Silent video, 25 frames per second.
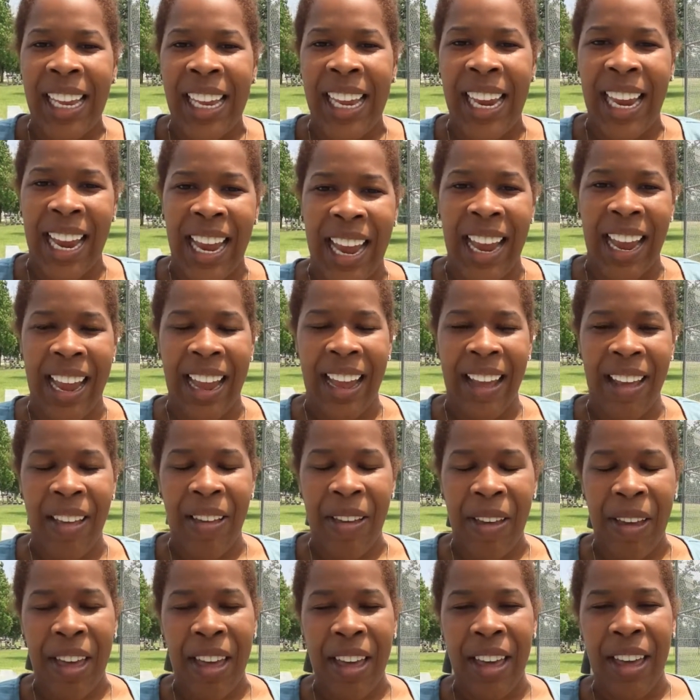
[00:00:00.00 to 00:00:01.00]
get
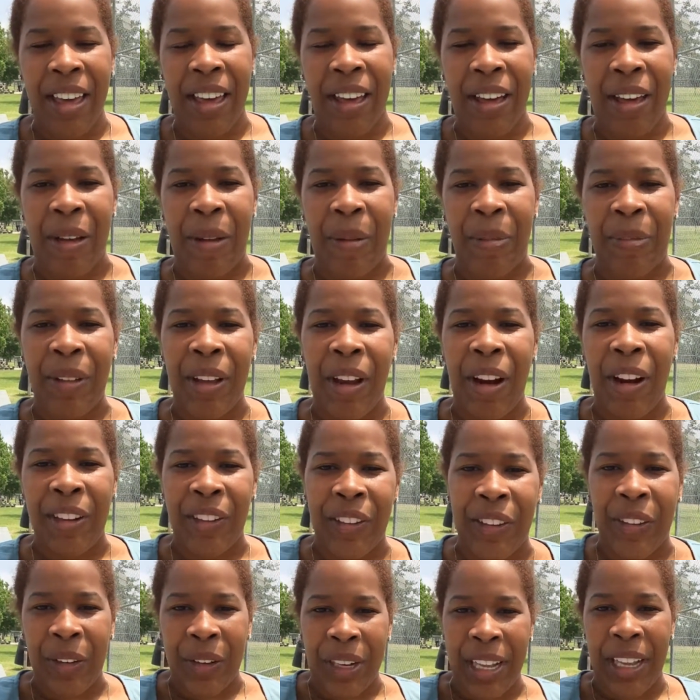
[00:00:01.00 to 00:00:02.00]
our
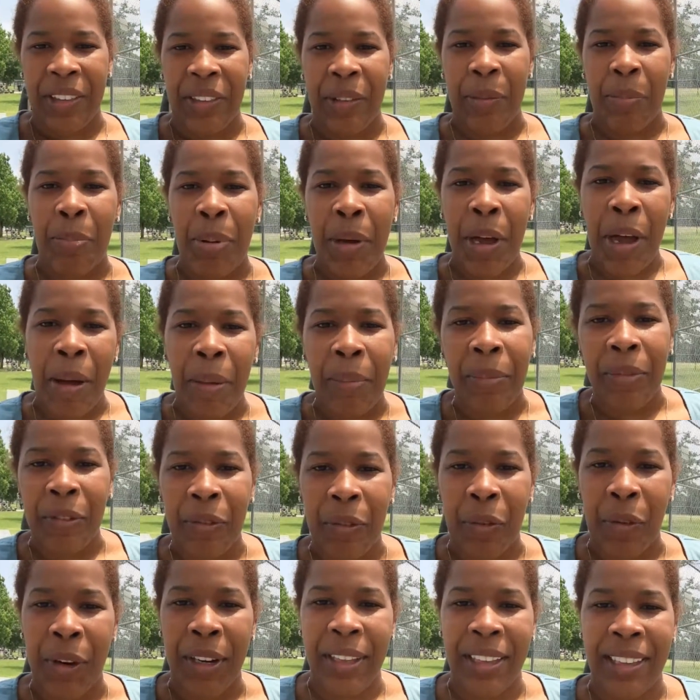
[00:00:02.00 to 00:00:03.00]
students pumped
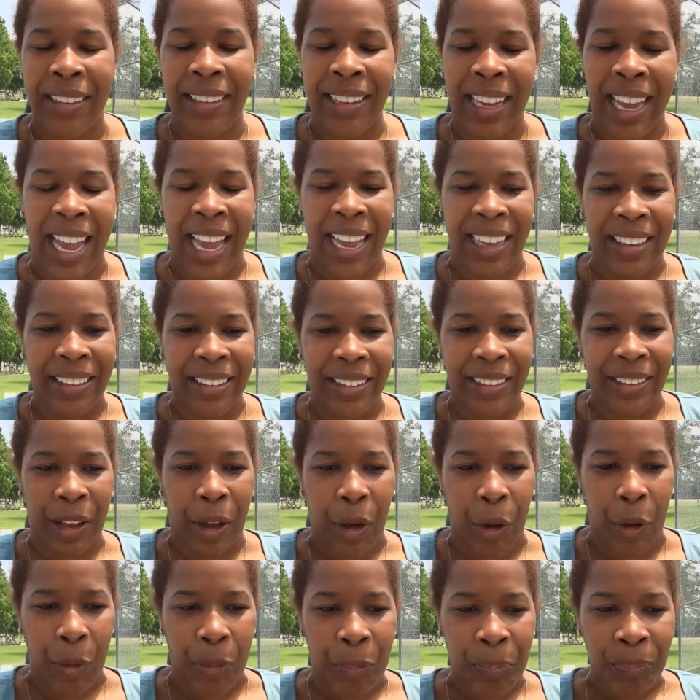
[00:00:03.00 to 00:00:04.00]
for the test.
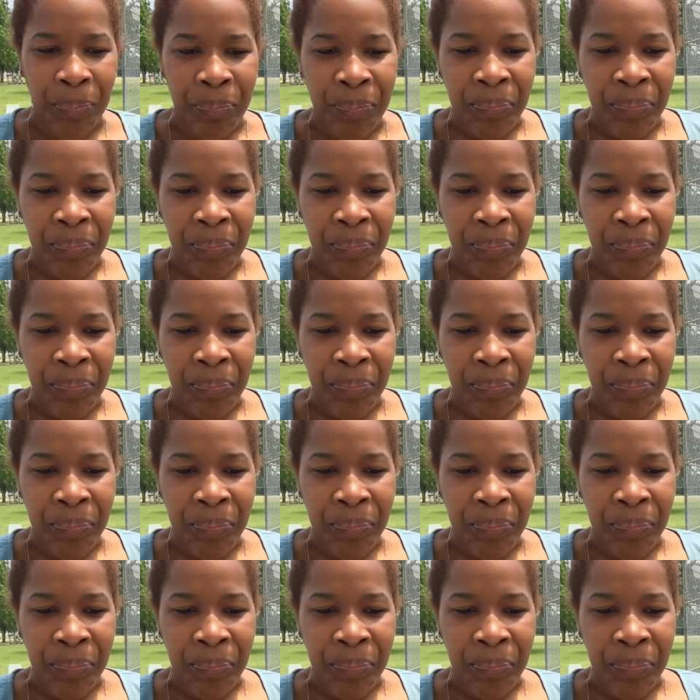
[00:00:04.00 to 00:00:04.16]
So